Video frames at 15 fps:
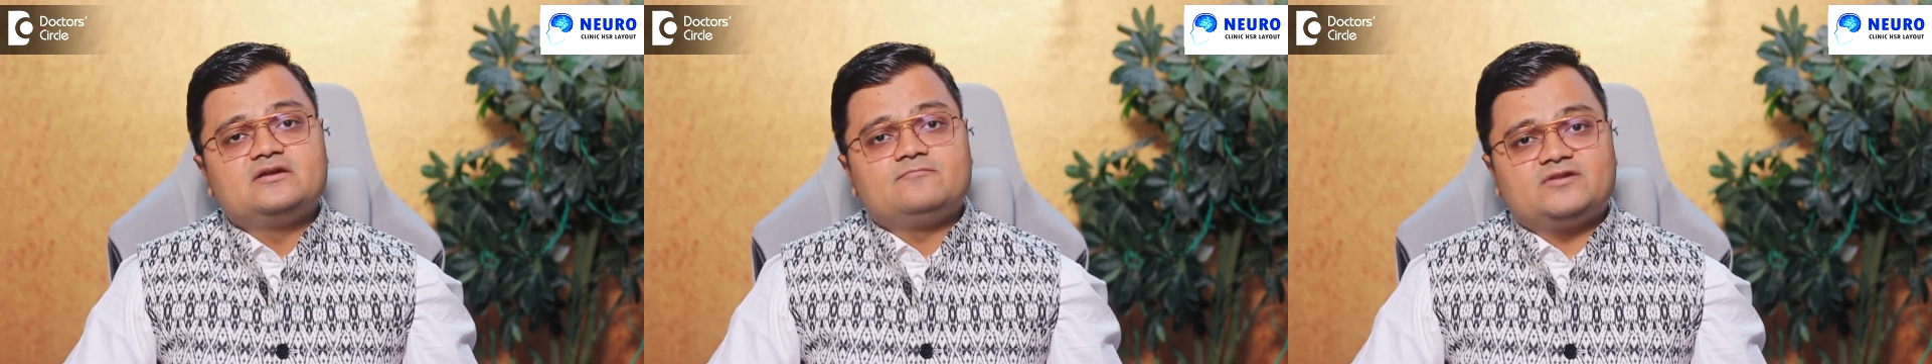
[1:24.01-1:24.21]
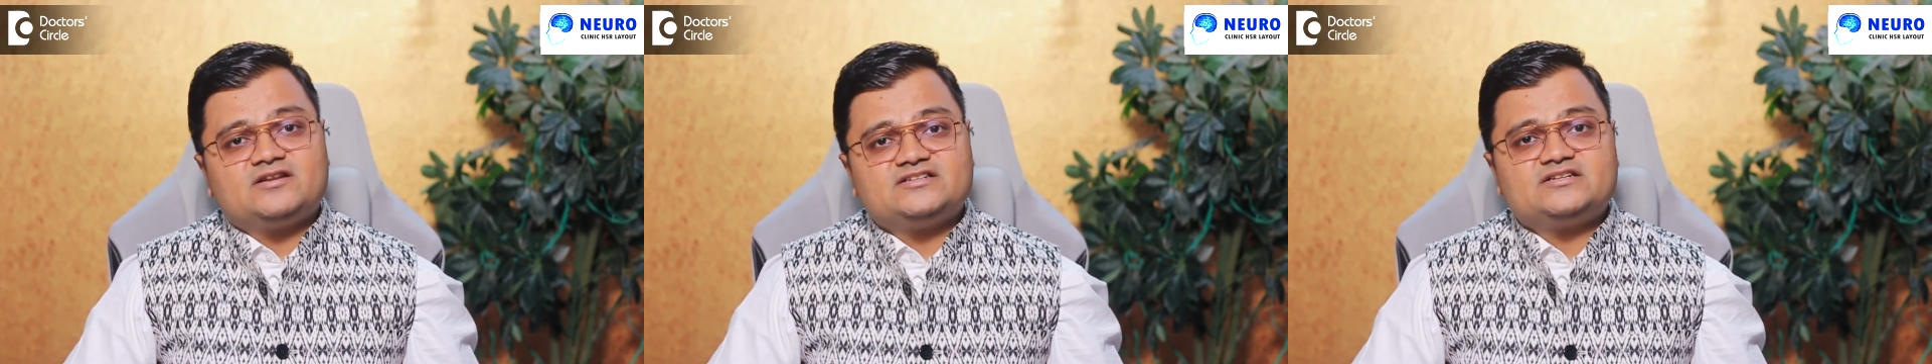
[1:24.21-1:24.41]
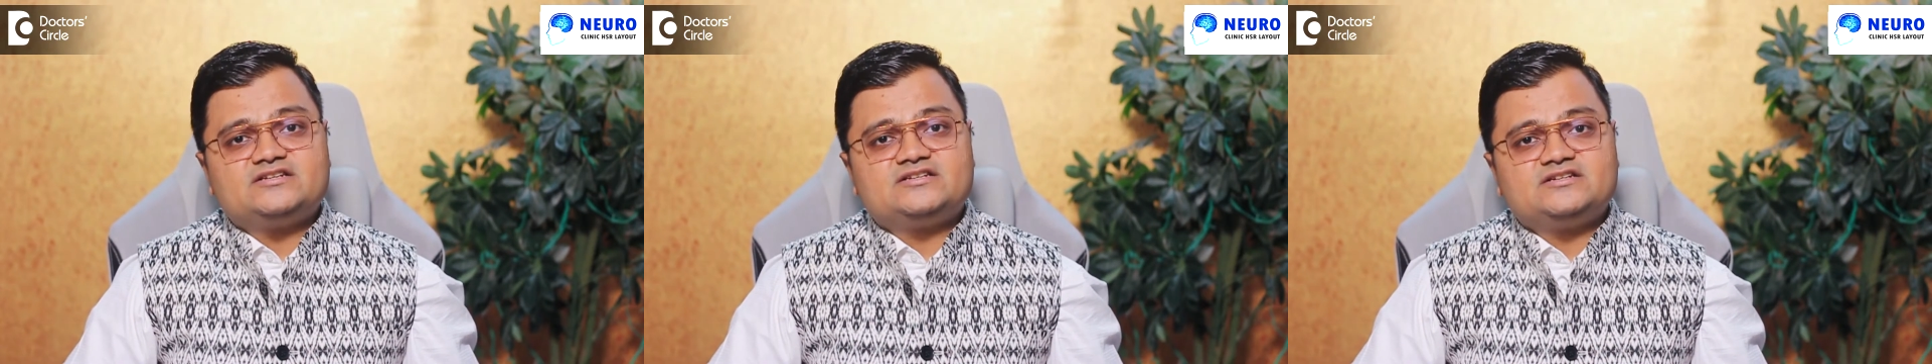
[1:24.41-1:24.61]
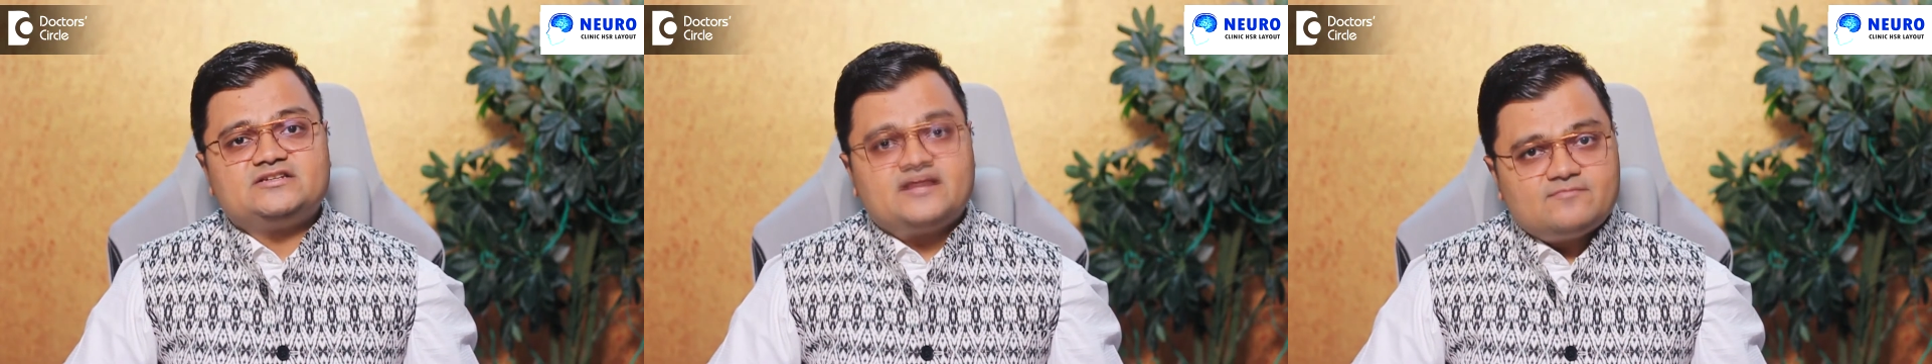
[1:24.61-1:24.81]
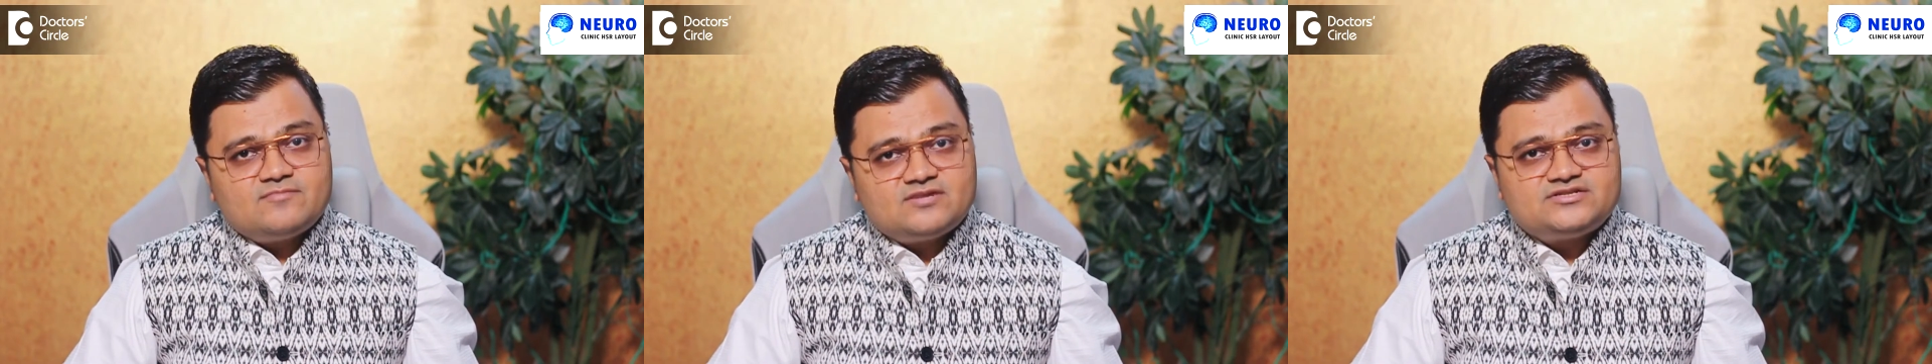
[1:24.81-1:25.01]
present
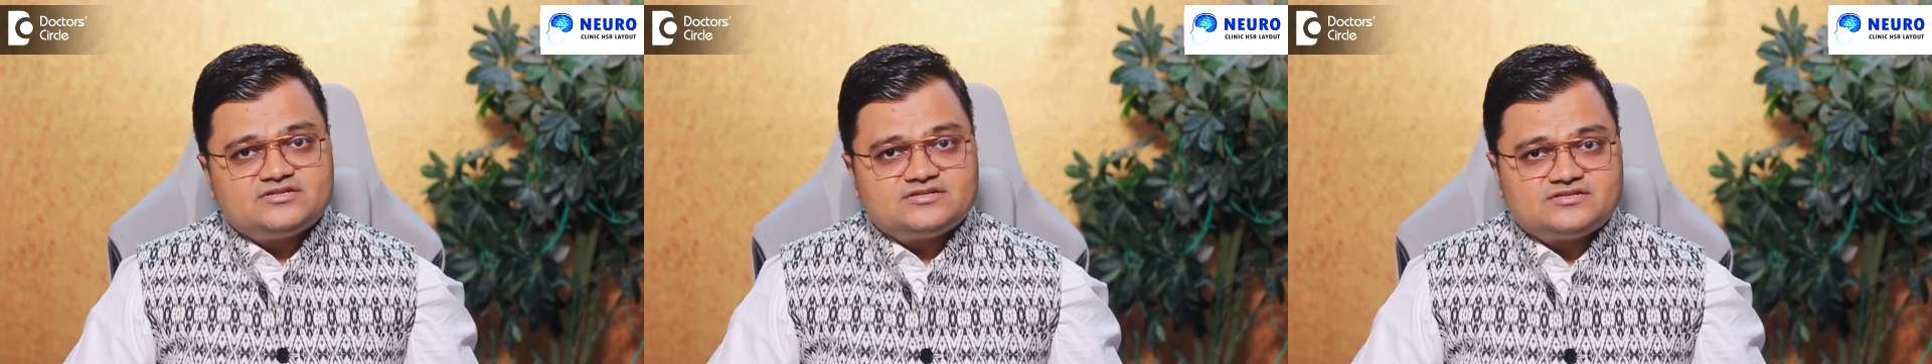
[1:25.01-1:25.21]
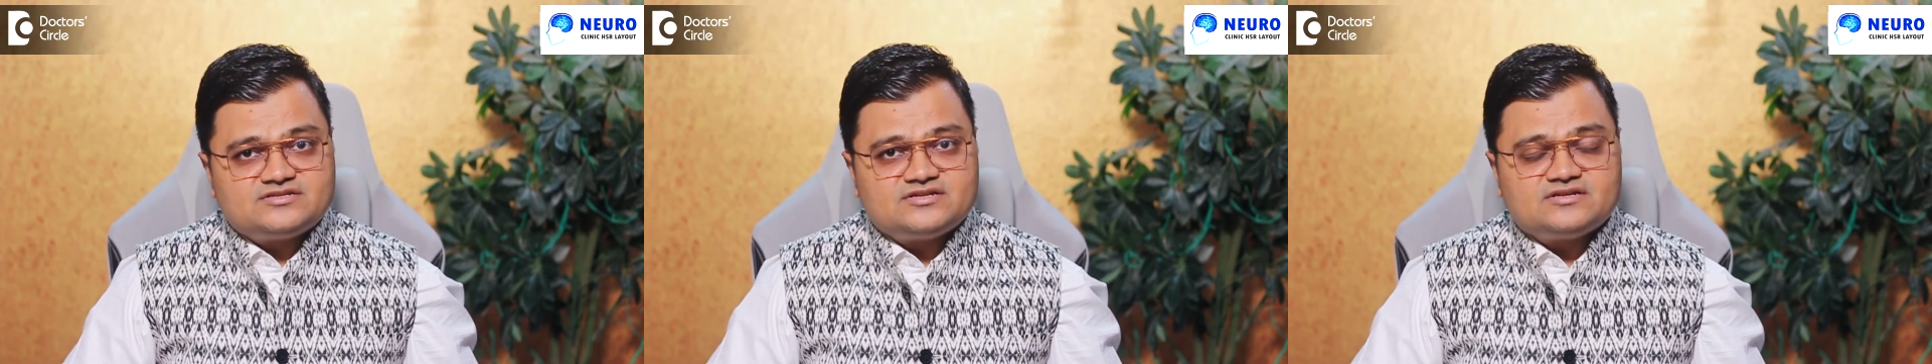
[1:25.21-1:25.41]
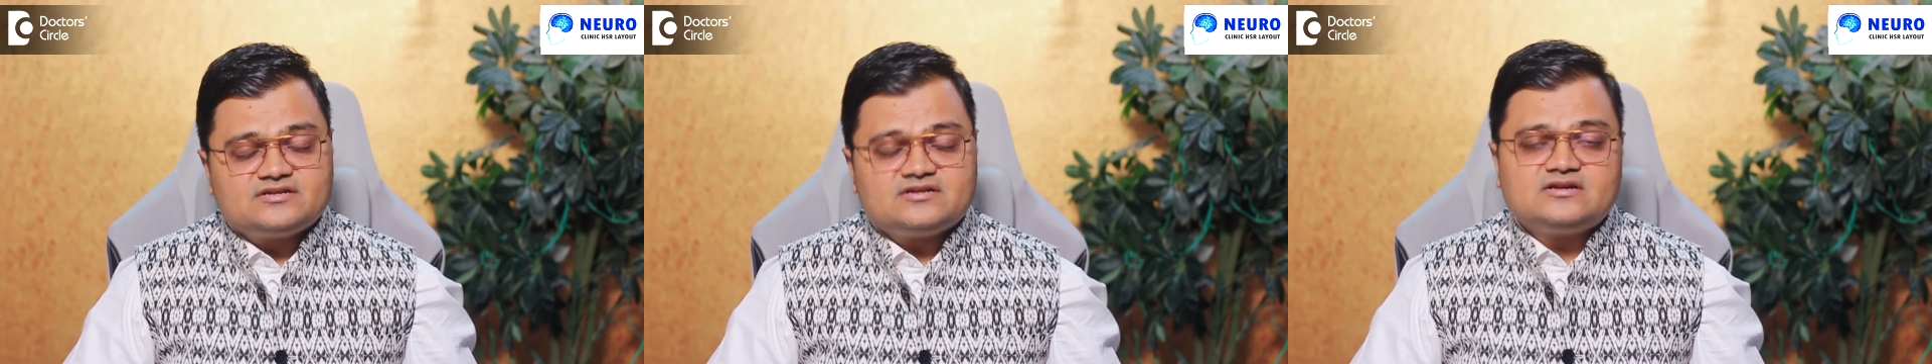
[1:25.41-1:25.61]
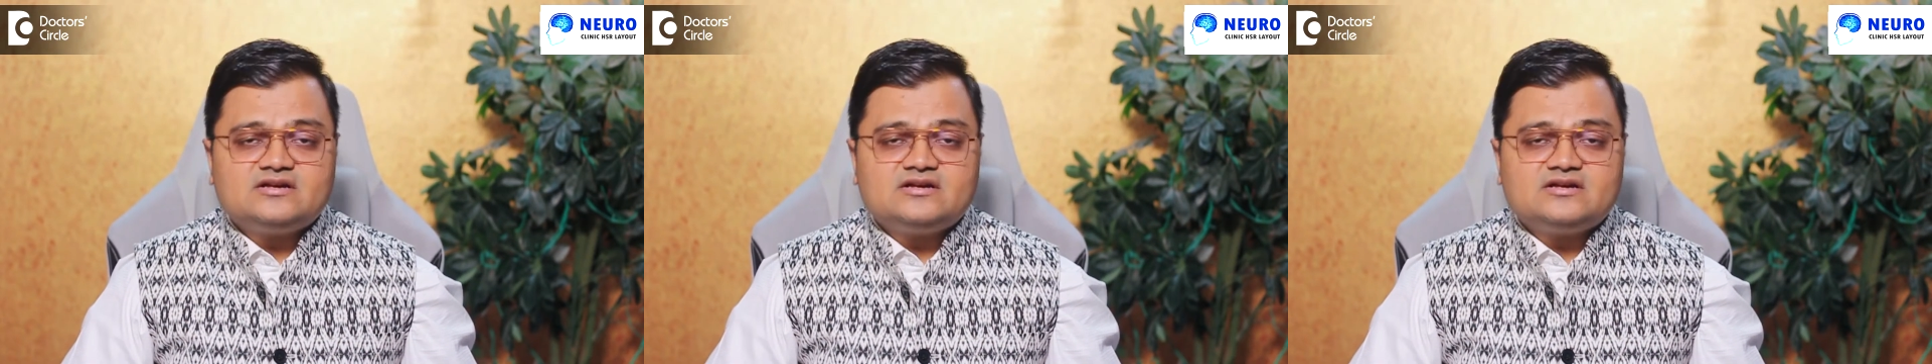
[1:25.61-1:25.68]
in emergency.